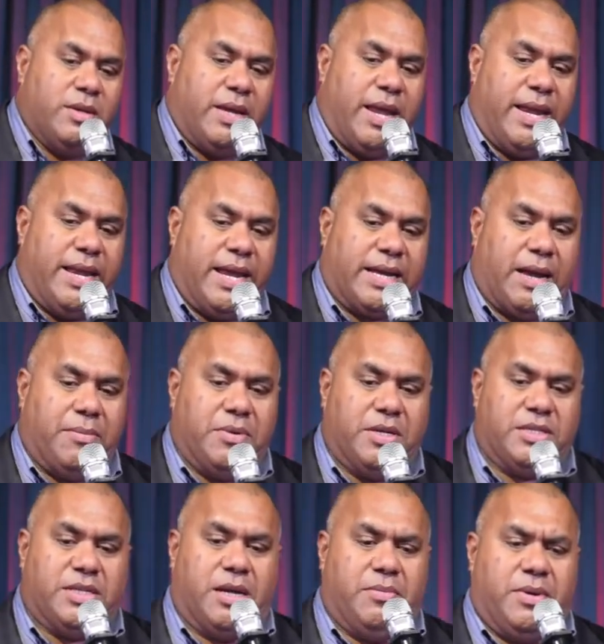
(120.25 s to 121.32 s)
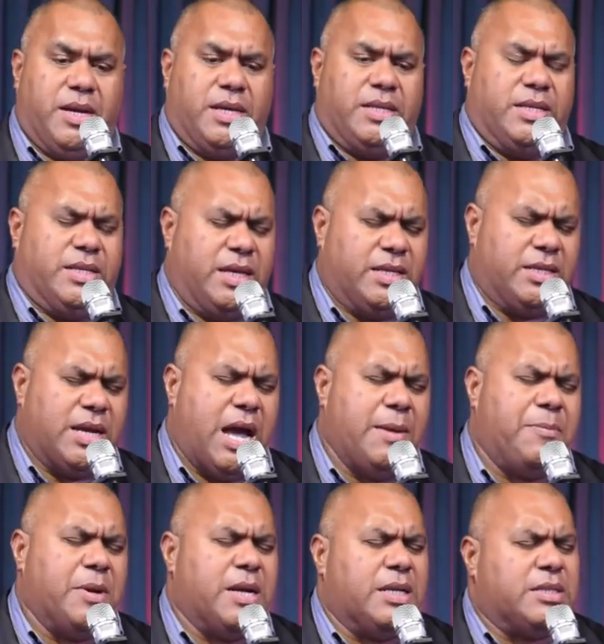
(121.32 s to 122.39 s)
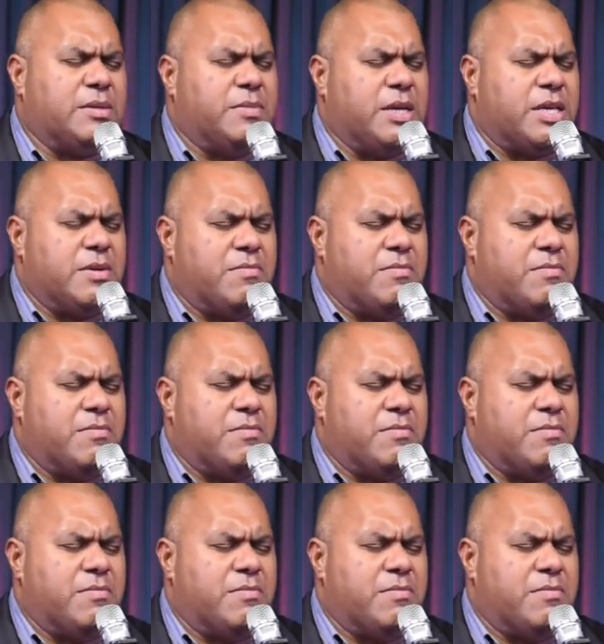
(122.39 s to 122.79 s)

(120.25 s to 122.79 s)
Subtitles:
and a cabin singer with an indai. Upon a tomaki